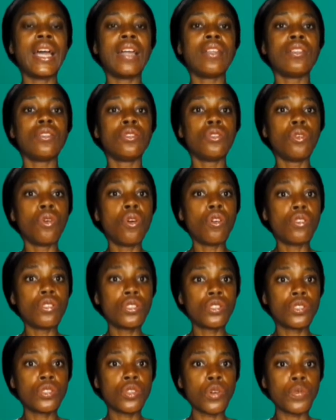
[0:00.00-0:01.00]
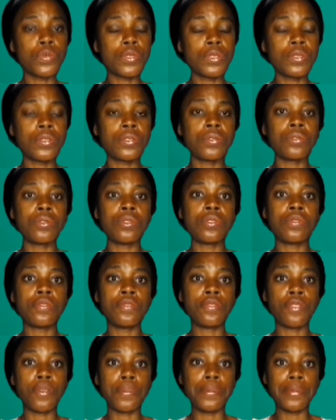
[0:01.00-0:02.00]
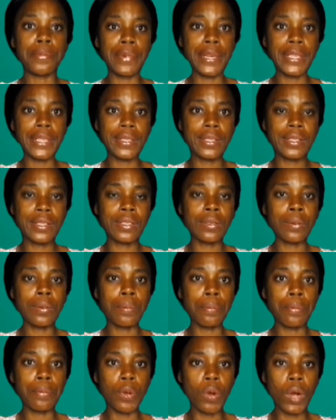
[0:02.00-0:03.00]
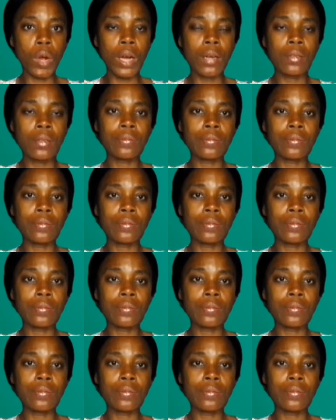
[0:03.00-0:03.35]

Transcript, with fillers: No substitute for breast milk.